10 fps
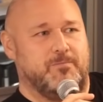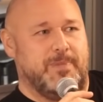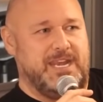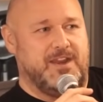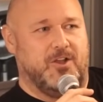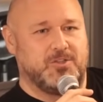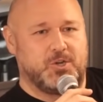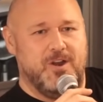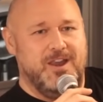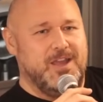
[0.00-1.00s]
meat
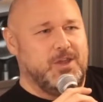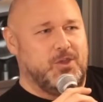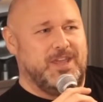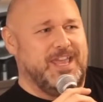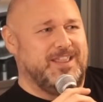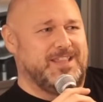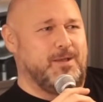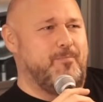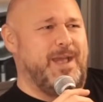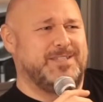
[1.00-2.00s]
culture. You can get like
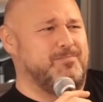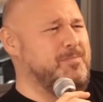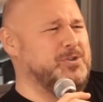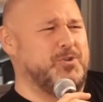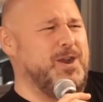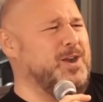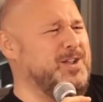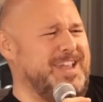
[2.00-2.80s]
the best Montreal.